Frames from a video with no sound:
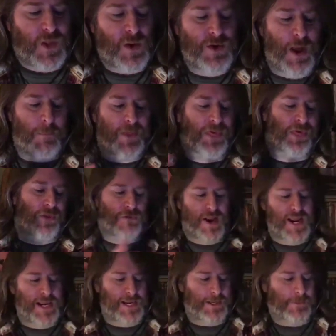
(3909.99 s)
Number
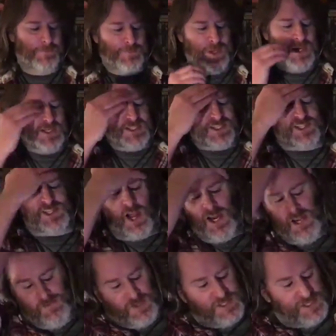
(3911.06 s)
3. Sign
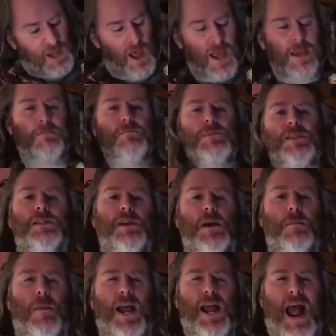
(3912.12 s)
of the Times
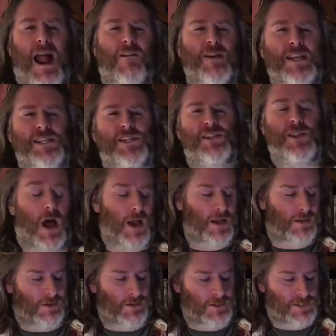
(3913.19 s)
by Harry
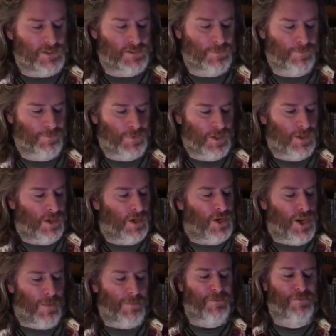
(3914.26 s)
Styles.
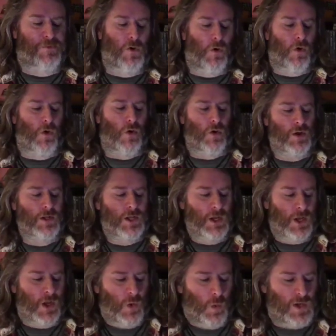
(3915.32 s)
Number 4.
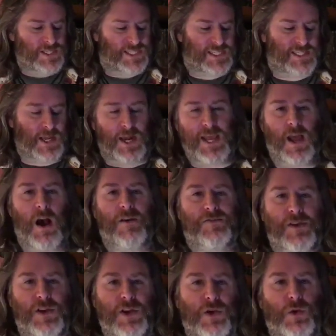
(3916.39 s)
was Sunny
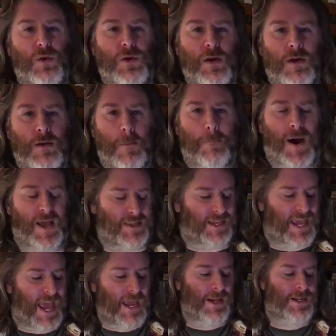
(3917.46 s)
Afternoon by the
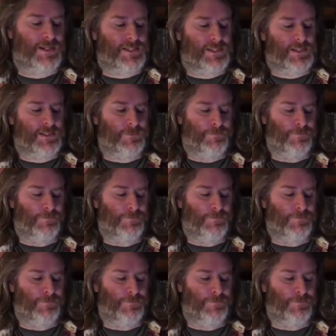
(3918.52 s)
Kinks.